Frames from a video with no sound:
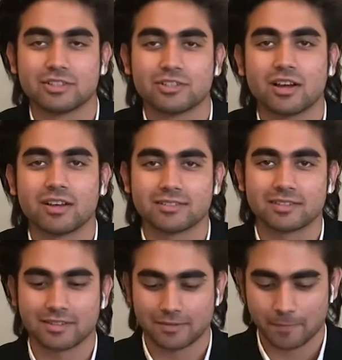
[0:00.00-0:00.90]
Ishan
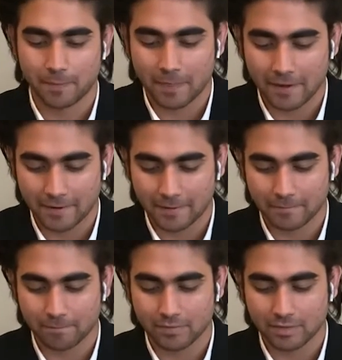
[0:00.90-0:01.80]
sir, that
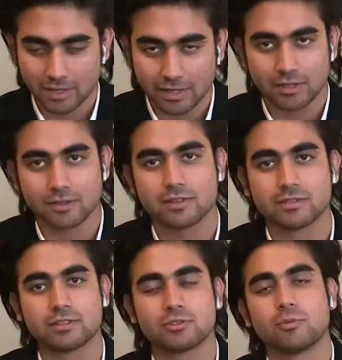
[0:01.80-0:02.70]
they gave
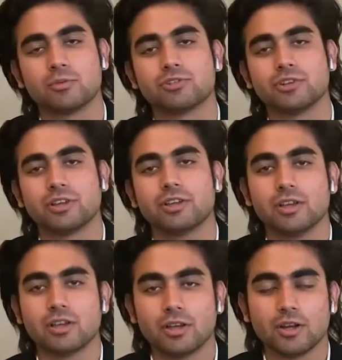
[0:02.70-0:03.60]
us this opportunity
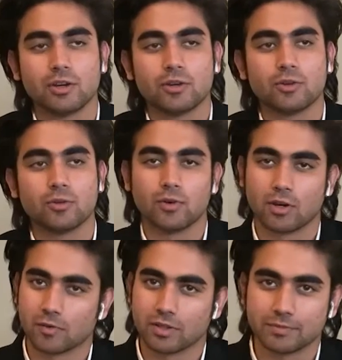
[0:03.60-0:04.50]
to
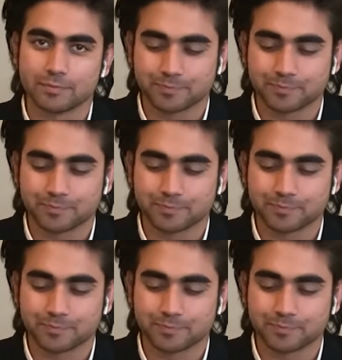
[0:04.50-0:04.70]
work with.